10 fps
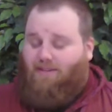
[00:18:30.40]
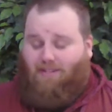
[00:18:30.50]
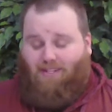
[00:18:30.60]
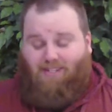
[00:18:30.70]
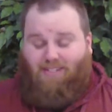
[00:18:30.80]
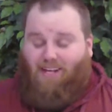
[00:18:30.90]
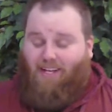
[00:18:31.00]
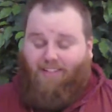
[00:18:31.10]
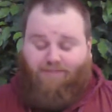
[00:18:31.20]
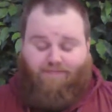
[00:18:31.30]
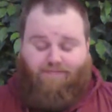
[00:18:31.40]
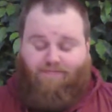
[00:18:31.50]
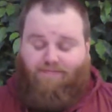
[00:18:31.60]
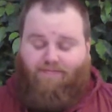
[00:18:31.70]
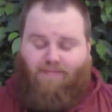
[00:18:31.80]
and say,
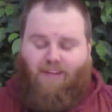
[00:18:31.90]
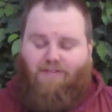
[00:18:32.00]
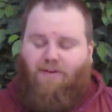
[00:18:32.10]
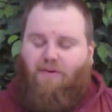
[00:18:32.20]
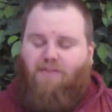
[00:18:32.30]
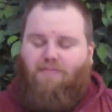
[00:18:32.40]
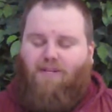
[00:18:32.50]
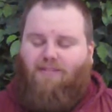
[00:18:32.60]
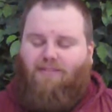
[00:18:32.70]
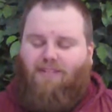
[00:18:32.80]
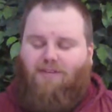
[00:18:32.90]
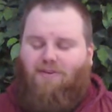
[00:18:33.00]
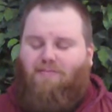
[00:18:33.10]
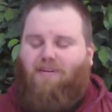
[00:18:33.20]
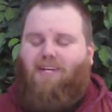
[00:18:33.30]
"If you're with me, then who
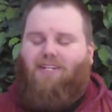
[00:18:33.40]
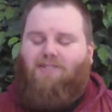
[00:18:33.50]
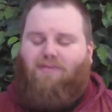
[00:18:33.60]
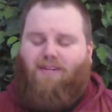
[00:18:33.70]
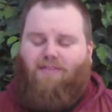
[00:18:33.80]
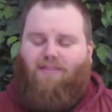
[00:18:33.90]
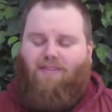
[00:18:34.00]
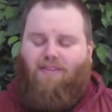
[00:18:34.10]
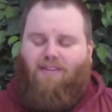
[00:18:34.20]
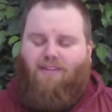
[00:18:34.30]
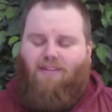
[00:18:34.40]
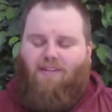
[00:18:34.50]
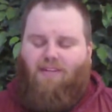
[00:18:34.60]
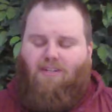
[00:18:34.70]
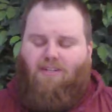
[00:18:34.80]
can be against me?"
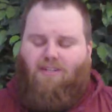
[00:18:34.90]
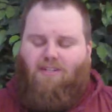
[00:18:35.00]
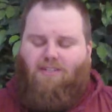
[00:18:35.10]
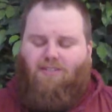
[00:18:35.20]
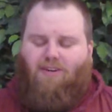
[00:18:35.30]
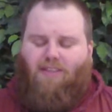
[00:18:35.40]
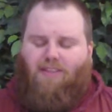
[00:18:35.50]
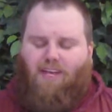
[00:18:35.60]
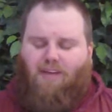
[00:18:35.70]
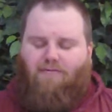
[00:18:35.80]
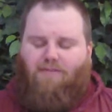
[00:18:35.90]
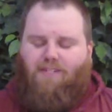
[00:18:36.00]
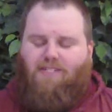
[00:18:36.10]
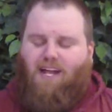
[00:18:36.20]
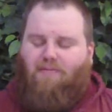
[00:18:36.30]
Lord, I thank you for
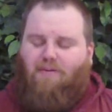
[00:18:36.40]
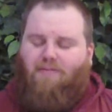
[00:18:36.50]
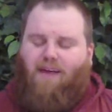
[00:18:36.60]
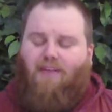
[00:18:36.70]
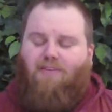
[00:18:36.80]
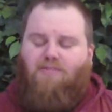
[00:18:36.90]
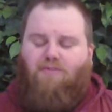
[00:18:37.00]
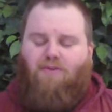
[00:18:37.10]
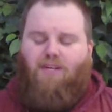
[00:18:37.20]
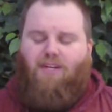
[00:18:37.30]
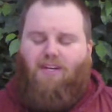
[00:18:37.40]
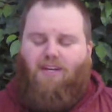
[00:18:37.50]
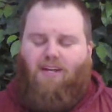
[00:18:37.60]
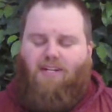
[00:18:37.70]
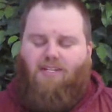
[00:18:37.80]
this time that we've had this morning,
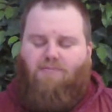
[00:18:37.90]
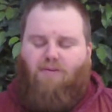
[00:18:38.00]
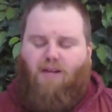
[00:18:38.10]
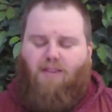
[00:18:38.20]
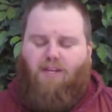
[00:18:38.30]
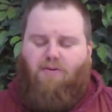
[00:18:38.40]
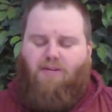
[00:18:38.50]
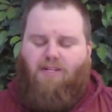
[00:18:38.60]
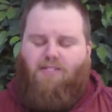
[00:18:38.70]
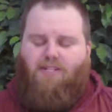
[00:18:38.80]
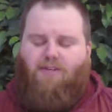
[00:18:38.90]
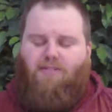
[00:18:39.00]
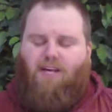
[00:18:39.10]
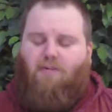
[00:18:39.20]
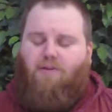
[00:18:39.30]
and I just pray that you would continue
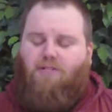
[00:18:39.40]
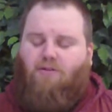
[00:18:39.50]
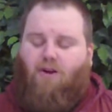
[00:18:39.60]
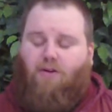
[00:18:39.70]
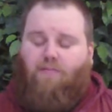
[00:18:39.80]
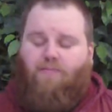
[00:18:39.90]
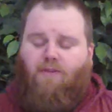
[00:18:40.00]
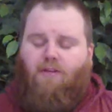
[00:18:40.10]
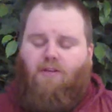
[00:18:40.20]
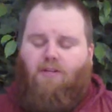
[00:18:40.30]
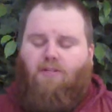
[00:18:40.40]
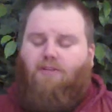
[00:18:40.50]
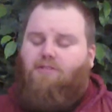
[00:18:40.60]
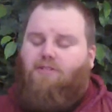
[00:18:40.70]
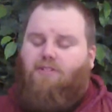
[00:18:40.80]
to help us grow
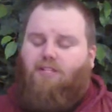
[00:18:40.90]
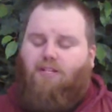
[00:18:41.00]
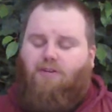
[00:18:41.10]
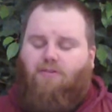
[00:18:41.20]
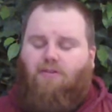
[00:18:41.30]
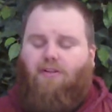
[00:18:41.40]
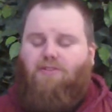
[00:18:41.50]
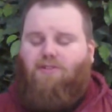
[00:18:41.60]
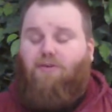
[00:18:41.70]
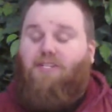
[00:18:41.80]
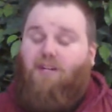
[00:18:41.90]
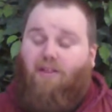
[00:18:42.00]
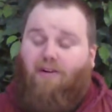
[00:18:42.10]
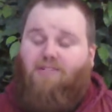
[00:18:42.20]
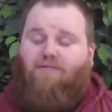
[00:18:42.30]
closer to you and closer to each
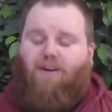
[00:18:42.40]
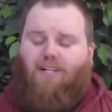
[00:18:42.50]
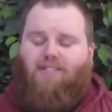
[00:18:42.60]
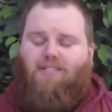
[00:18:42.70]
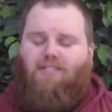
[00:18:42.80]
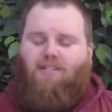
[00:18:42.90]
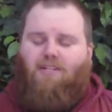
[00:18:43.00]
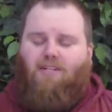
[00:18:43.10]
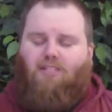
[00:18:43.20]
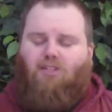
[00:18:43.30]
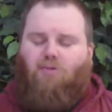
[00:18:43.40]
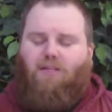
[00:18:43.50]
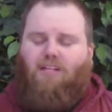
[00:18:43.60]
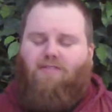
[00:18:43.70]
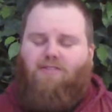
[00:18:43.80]
other as friends. Lord,
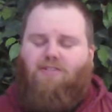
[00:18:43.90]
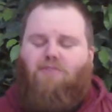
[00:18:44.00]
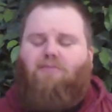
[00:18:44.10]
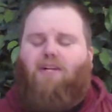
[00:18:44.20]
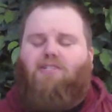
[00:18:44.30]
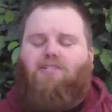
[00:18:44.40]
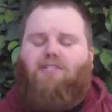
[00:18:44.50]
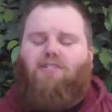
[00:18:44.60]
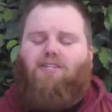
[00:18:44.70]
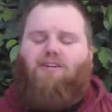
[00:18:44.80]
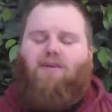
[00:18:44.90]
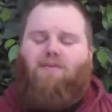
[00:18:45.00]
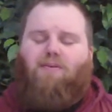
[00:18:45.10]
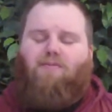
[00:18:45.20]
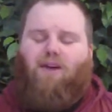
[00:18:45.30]
we love you so much. It's in your name
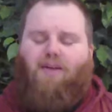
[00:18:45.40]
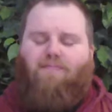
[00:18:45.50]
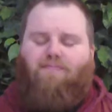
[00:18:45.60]
that we pray.